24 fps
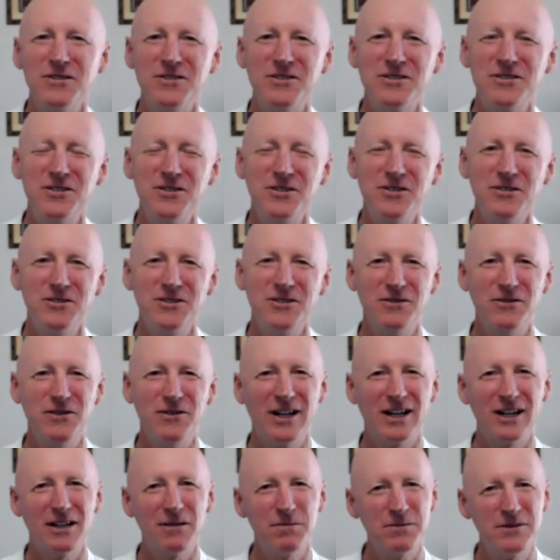to
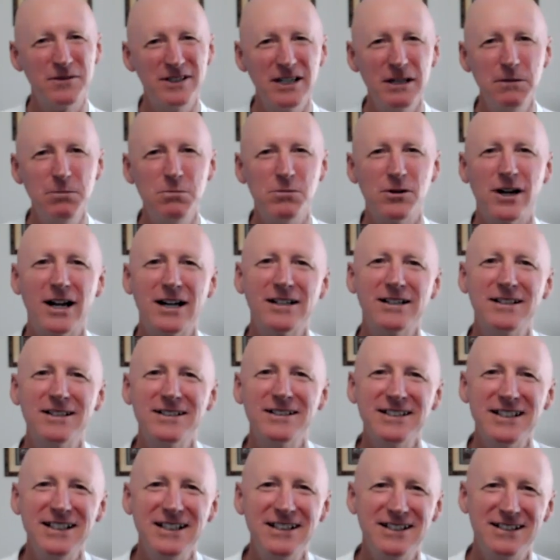develop deep
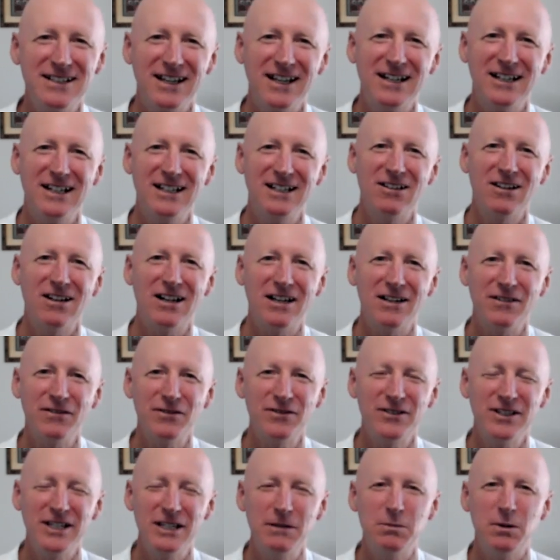practice in daily life,
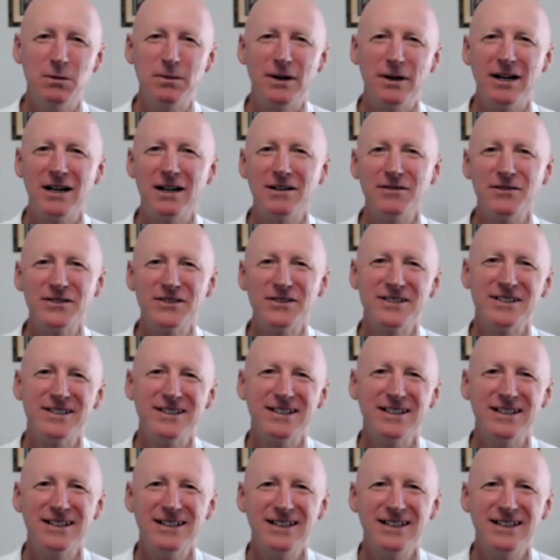deeper paths?